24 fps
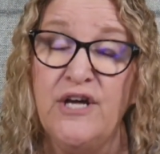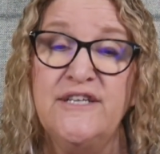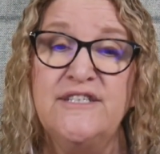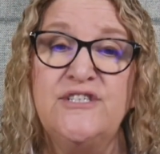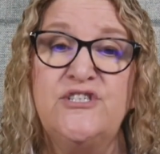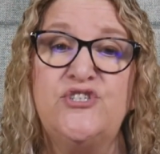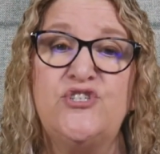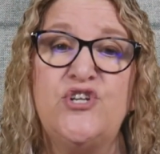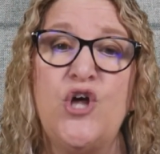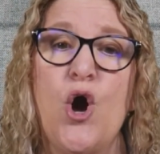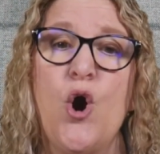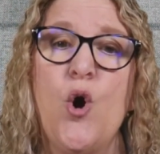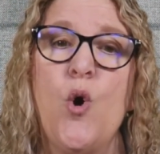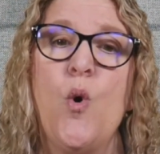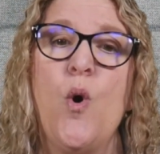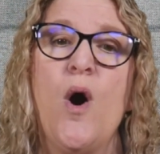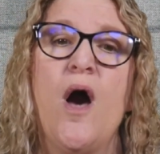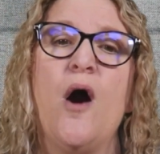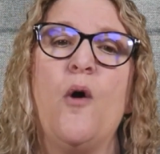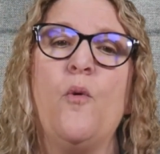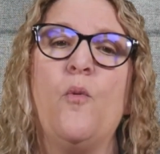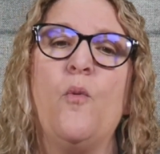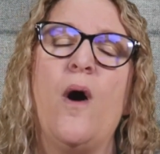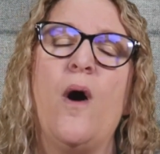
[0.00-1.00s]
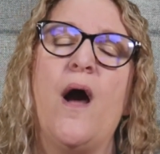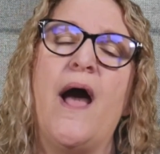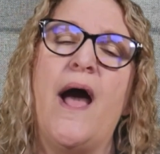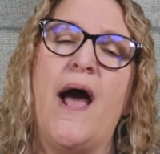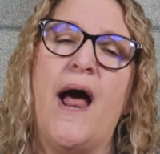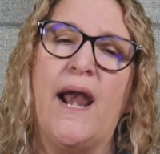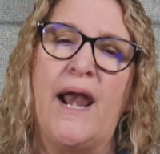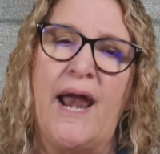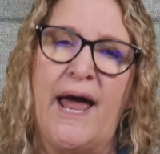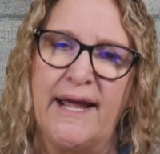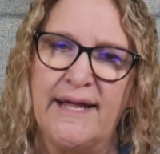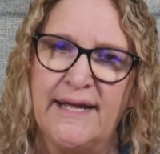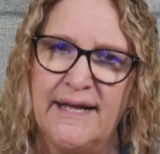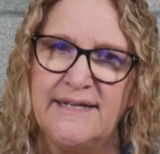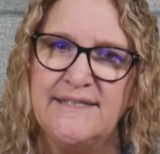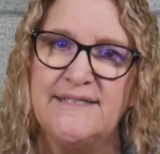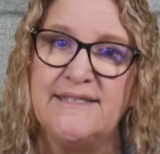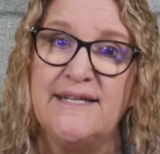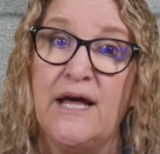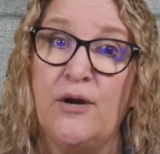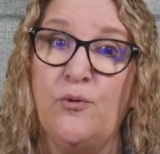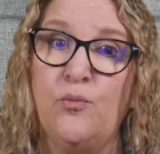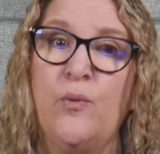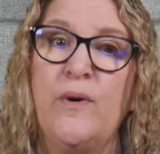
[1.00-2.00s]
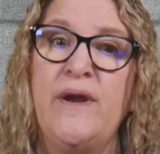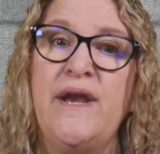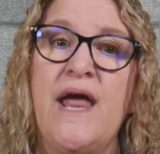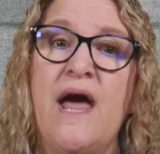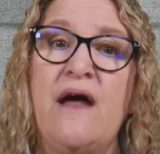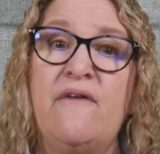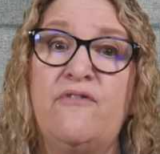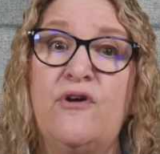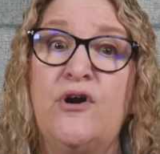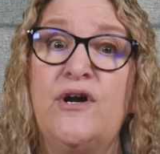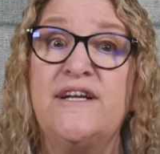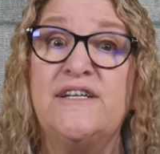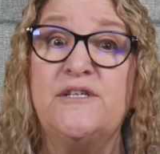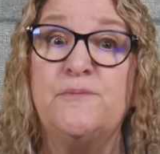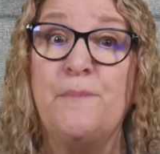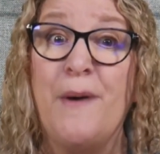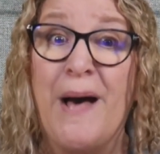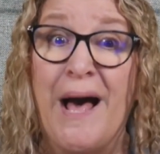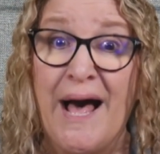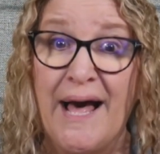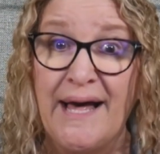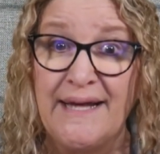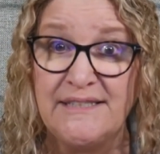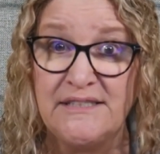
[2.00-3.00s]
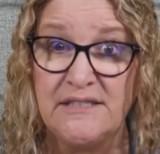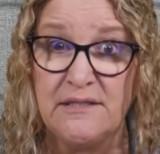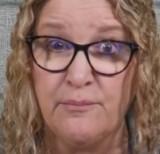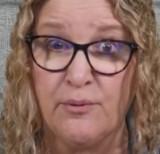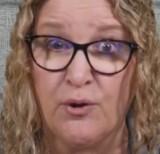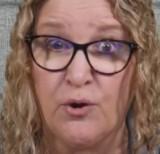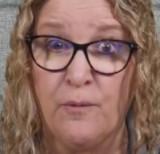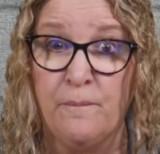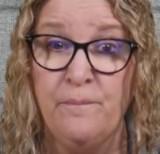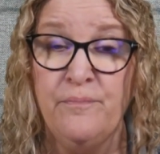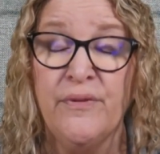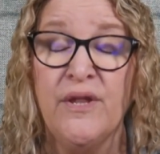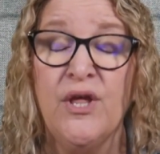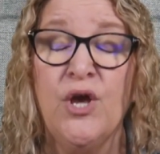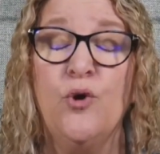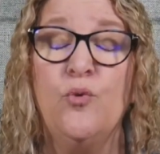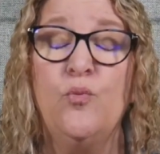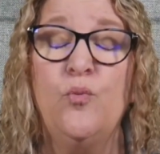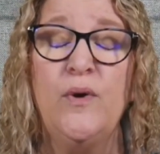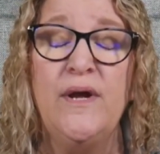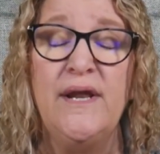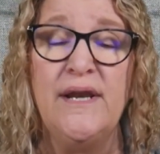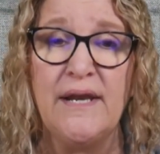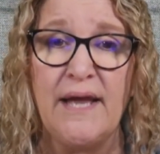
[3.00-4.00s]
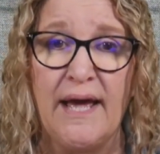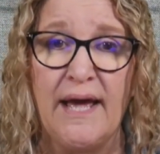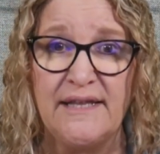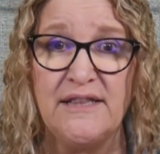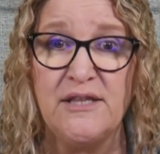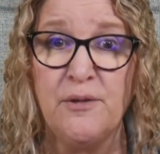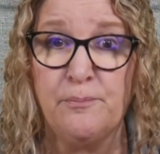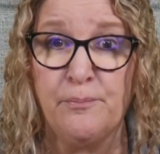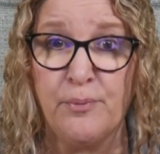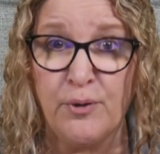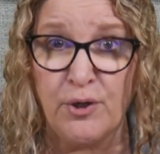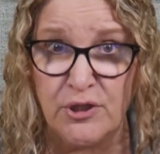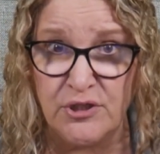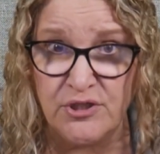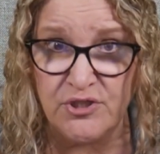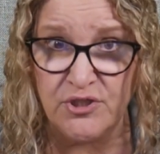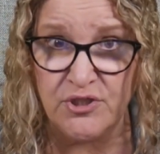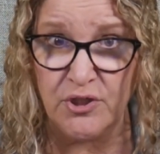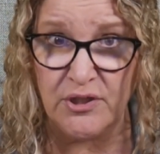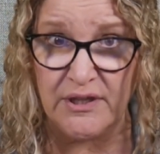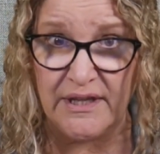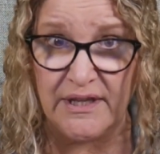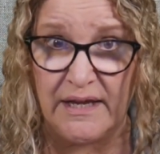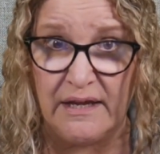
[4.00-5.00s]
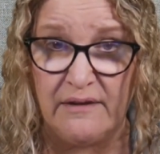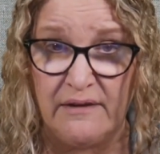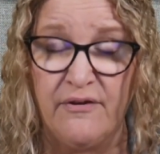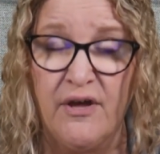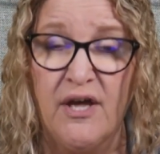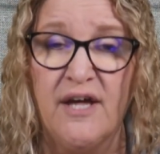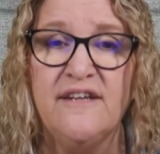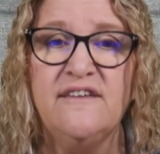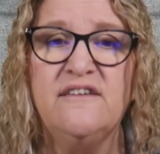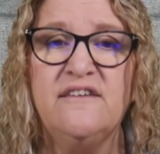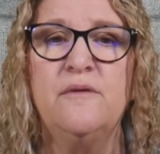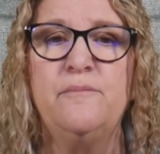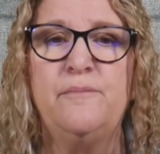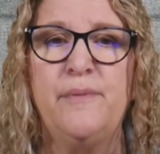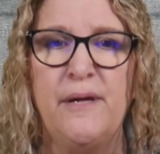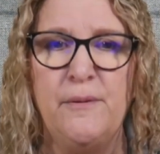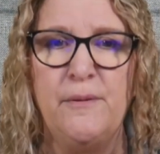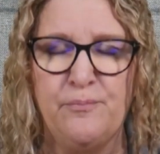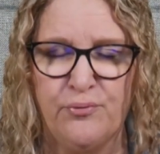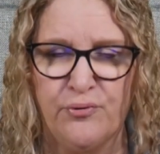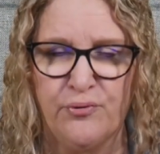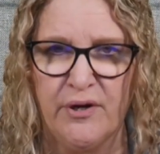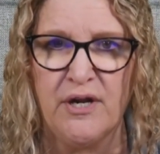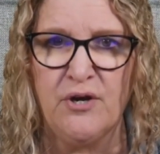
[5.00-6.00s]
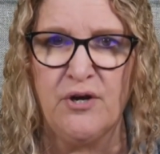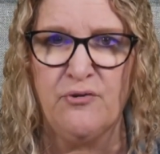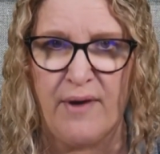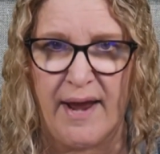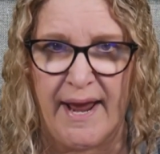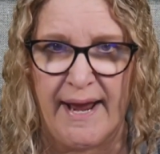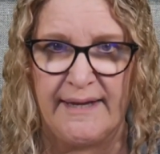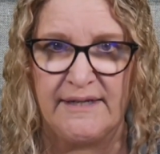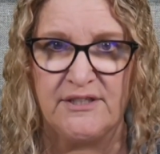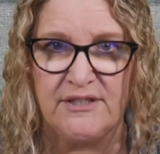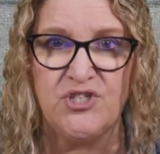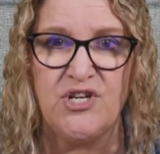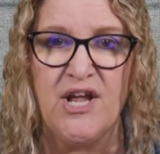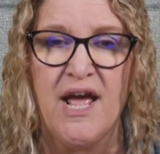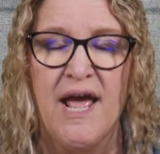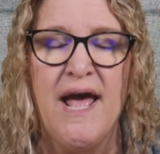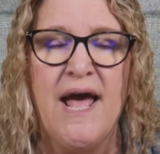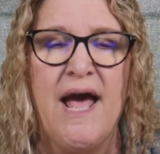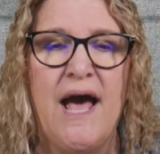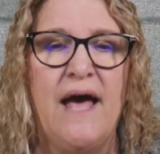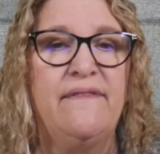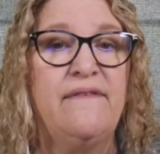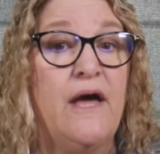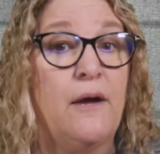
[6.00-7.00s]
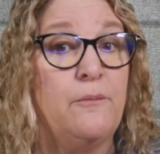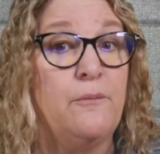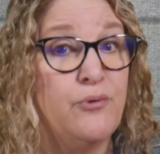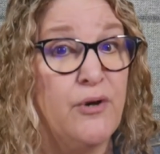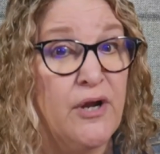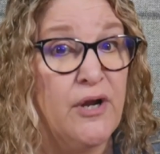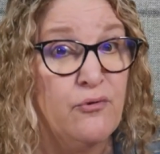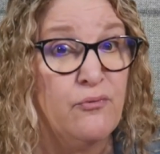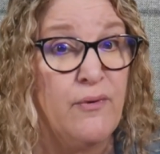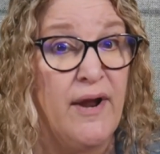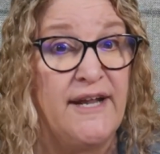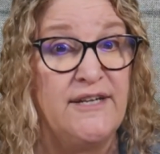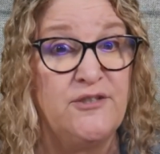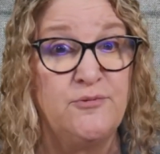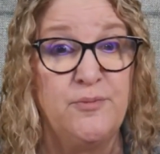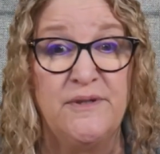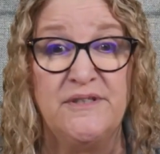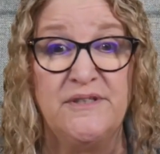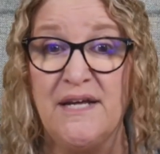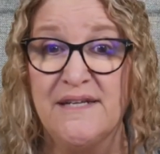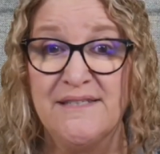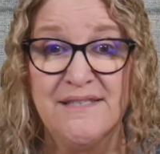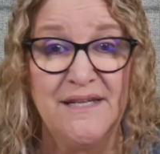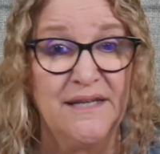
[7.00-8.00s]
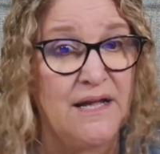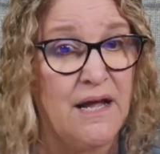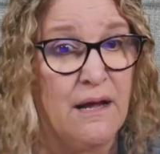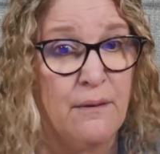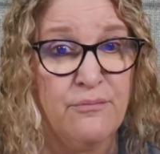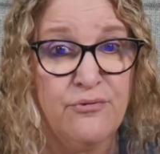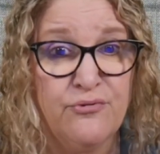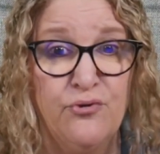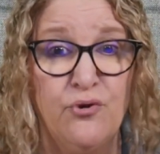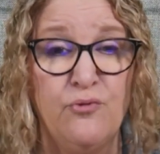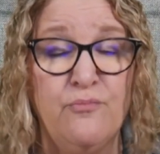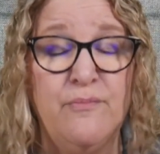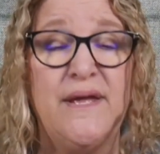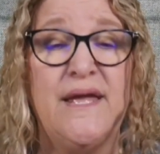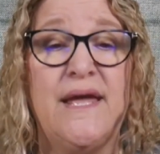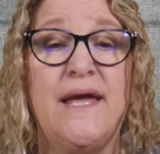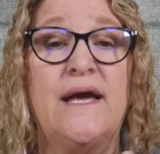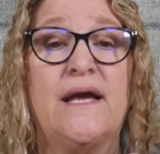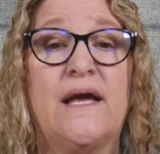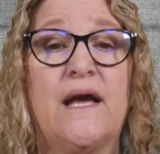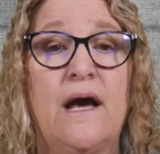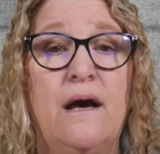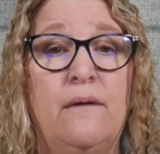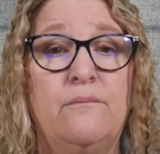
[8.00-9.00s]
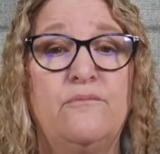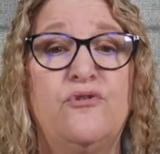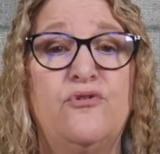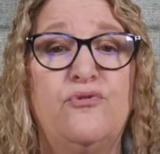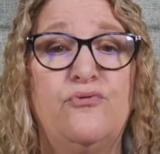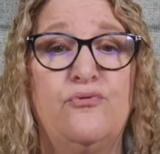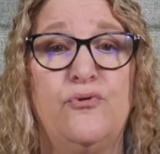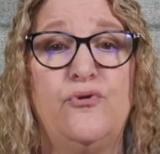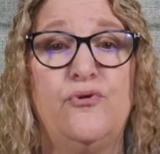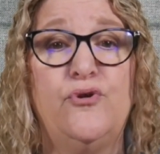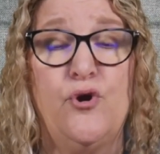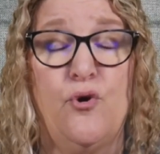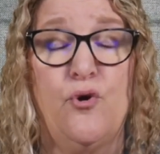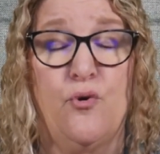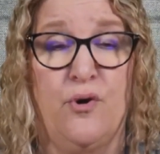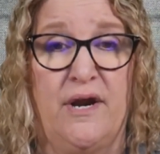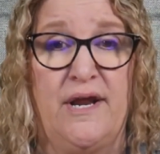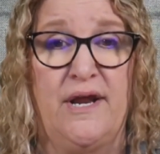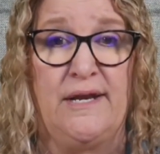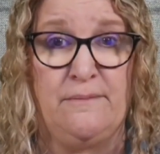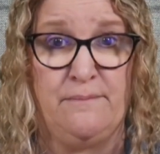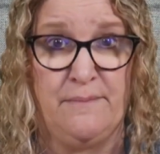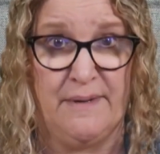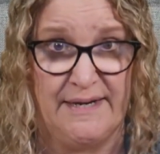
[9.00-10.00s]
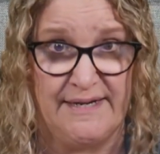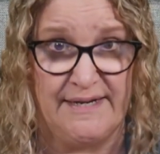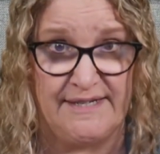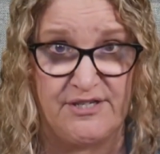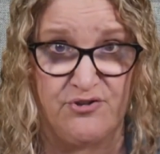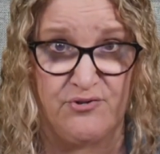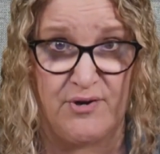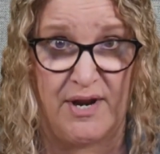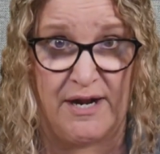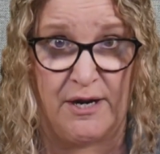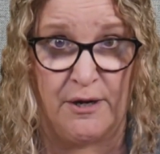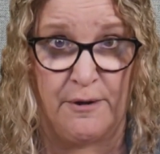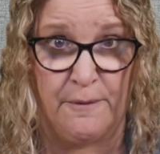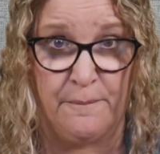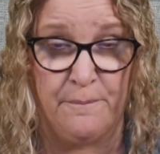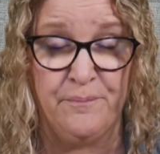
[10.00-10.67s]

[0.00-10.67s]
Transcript: So, like I said, whenever it's possible, we like the personal leave to be prearranged, and that prearrangement doesn't come through me, it comes through your administrator.